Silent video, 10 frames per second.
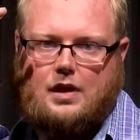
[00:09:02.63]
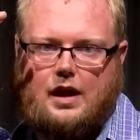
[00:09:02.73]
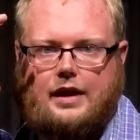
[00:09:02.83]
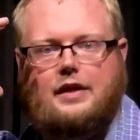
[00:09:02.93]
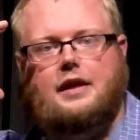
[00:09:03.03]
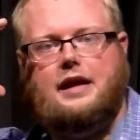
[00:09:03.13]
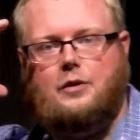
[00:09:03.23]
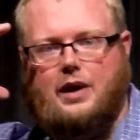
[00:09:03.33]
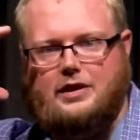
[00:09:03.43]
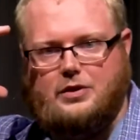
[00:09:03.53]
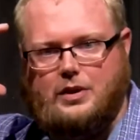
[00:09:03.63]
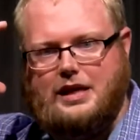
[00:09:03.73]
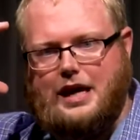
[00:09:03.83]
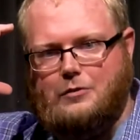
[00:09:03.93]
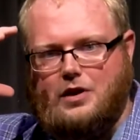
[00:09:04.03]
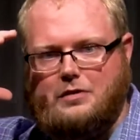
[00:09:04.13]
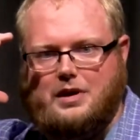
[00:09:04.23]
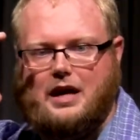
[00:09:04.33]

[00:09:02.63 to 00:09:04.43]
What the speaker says: and then that way, so when he came with me, I